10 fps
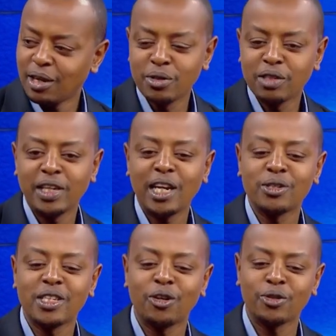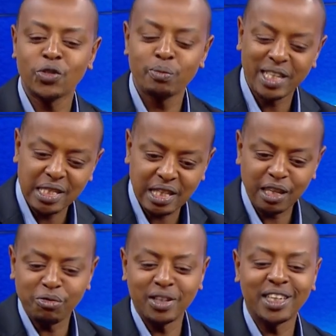I won't even now say consume, but it's
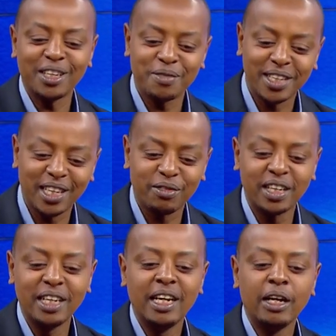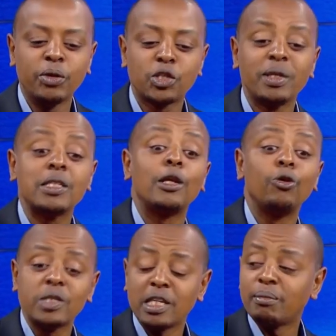giving, which means
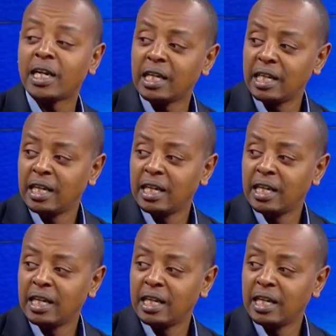losing money